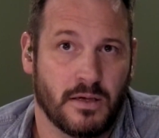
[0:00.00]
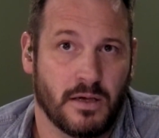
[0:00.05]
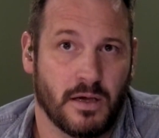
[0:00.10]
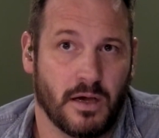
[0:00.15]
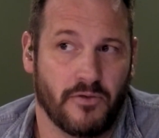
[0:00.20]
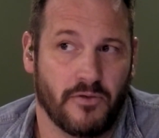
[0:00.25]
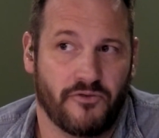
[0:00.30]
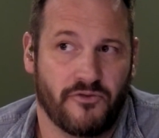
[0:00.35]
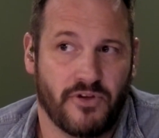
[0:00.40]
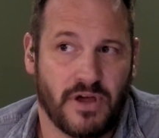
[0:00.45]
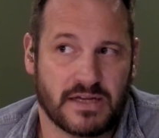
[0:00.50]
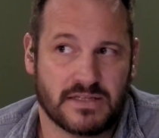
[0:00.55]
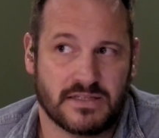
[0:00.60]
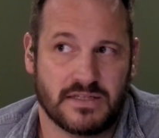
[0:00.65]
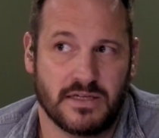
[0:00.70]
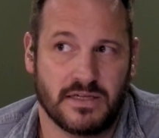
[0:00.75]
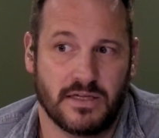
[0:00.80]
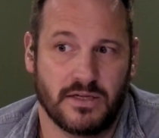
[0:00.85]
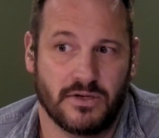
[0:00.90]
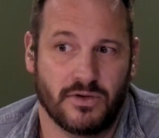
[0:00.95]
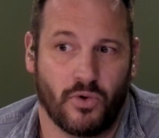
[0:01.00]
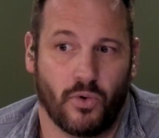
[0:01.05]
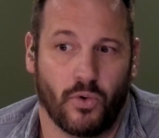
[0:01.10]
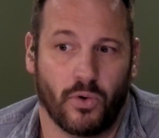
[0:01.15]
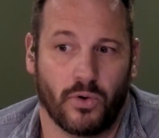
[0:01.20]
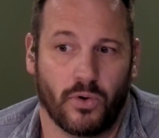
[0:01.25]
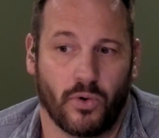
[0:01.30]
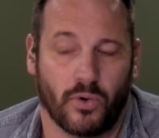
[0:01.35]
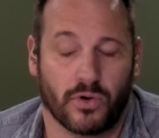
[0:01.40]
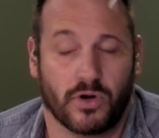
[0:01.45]
affecting
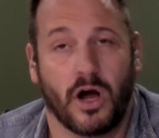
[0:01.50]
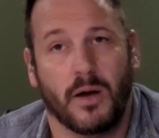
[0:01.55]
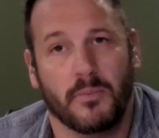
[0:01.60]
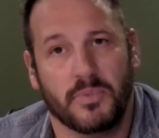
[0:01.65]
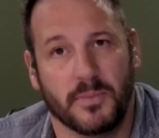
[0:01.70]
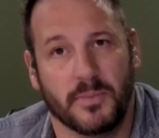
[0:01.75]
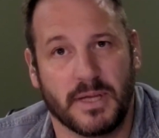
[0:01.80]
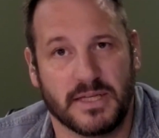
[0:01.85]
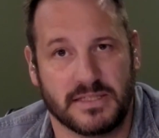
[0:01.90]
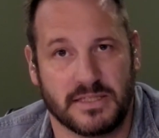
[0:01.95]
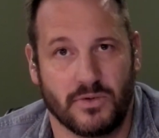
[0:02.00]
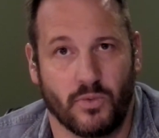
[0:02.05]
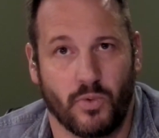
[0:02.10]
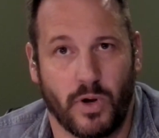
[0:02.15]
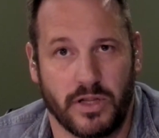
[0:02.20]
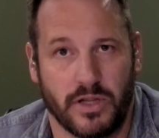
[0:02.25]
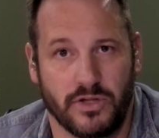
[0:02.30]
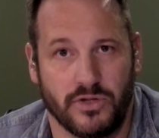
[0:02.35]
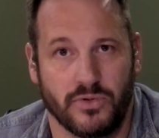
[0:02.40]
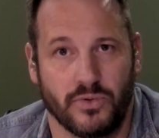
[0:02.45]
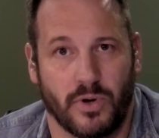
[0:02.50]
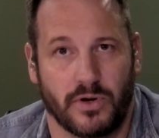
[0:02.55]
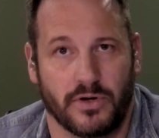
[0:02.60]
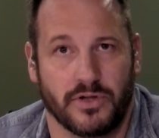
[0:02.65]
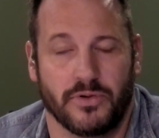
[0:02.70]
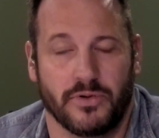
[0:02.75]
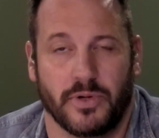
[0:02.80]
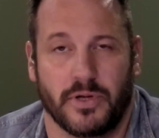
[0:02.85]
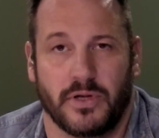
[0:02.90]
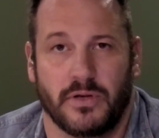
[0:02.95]
or or complementing what you are
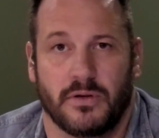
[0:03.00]
doing?